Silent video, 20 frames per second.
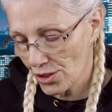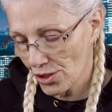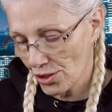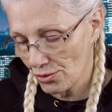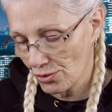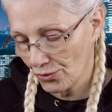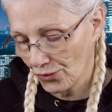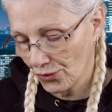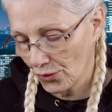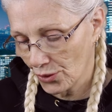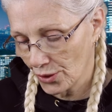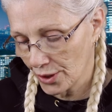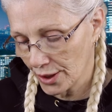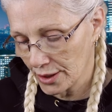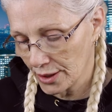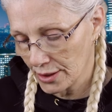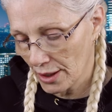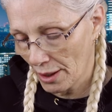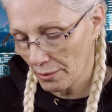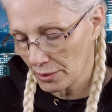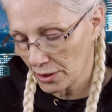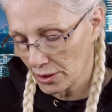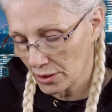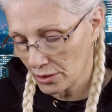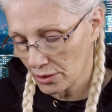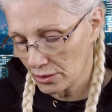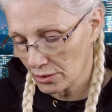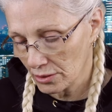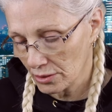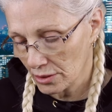
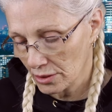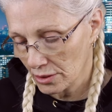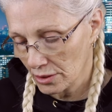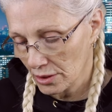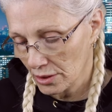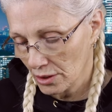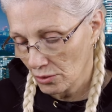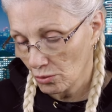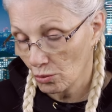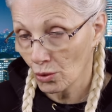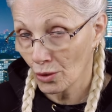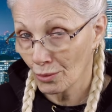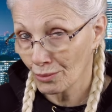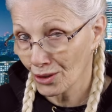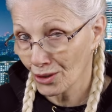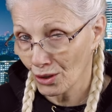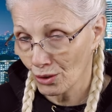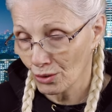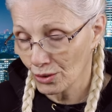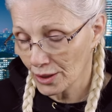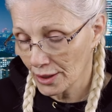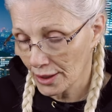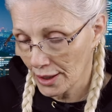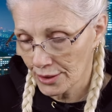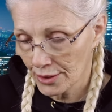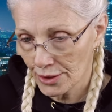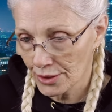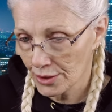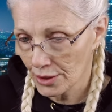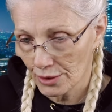240W warm golden
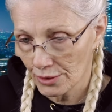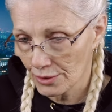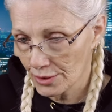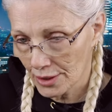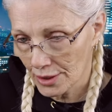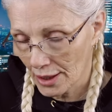undertones.